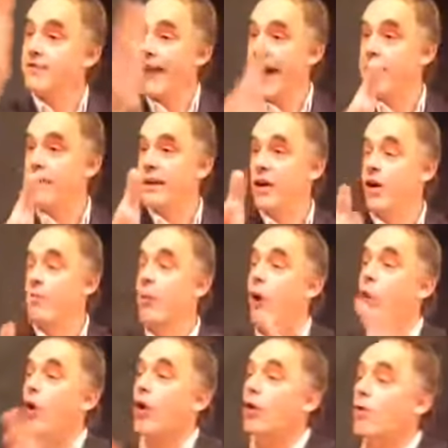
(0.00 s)
family home
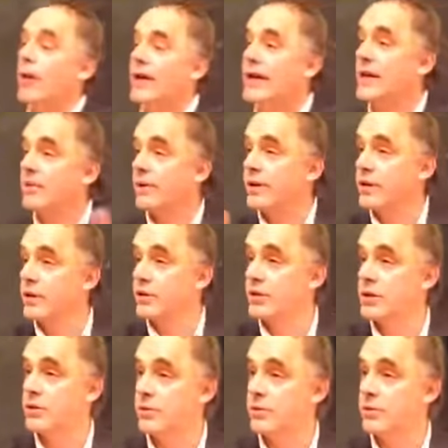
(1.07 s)
or when he returns